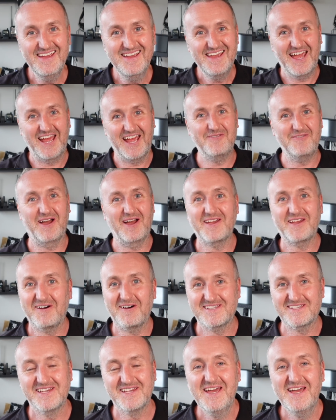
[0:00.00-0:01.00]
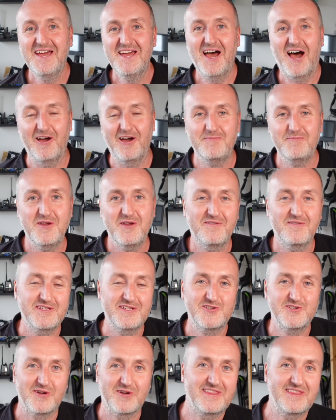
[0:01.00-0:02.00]
Anyway, guys, hope you've
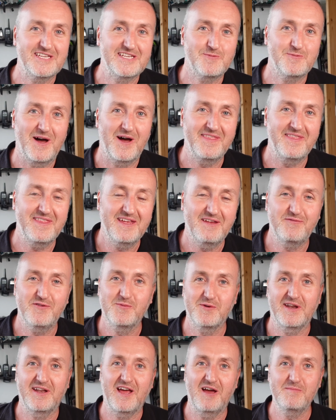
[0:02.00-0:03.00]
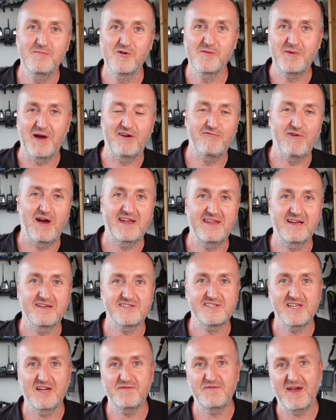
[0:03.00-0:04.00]
enjoyed this one. If you want to know more about radio and
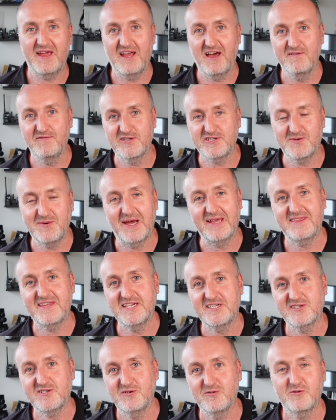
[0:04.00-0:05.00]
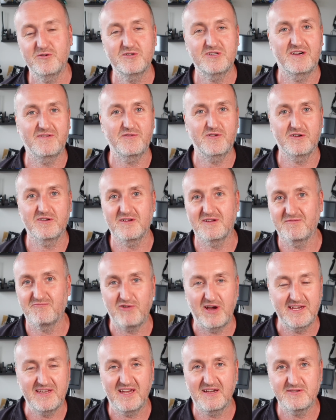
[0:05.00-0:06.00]
stuff, head over to our Discord. I've got a
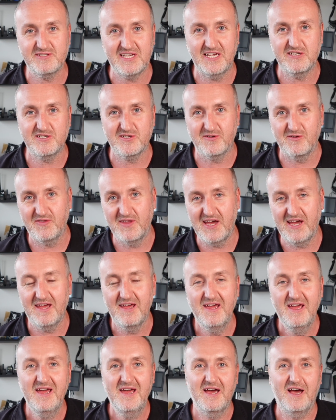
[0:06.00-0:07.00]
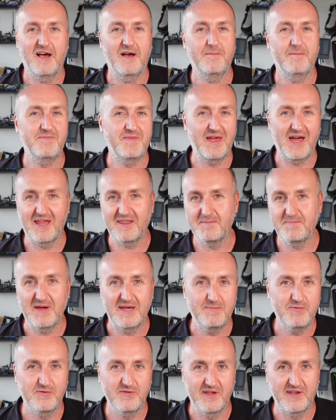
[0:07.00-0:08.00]
radio section on there. Other
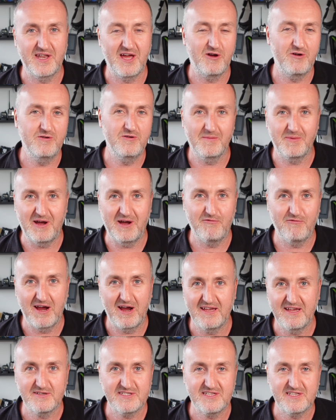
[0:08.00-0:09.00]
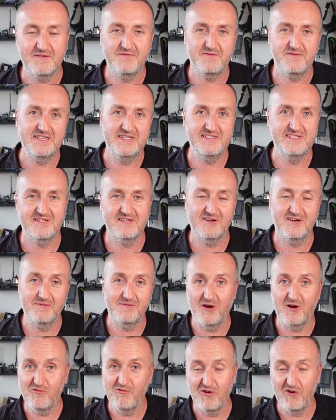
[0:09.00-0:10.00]
people that know about radio stuff
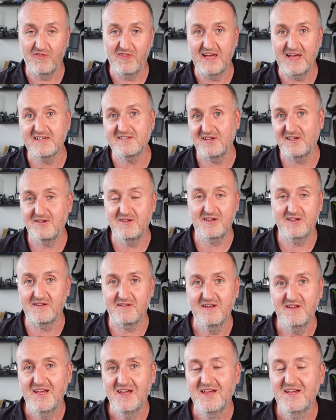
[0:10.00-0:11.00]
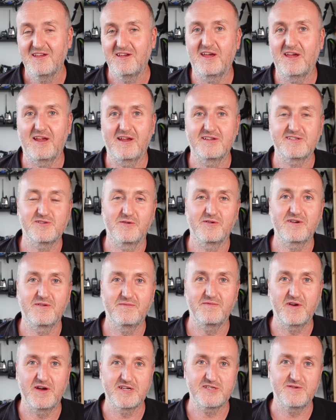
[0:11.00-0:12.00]
are on there, so you can sort of
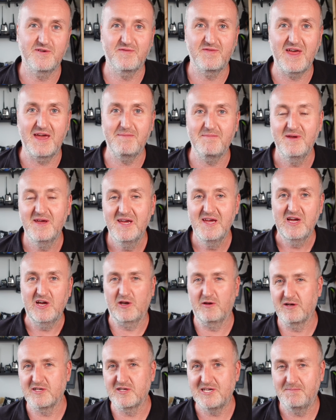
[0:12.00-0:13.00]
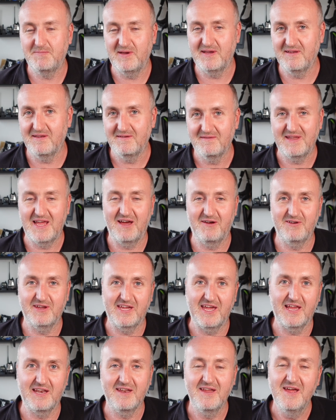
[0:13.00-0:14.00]
converse with them, and I chip in now and
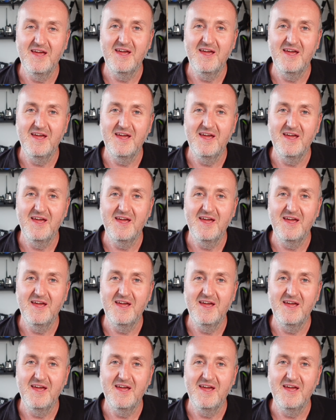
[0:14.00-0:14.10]
again.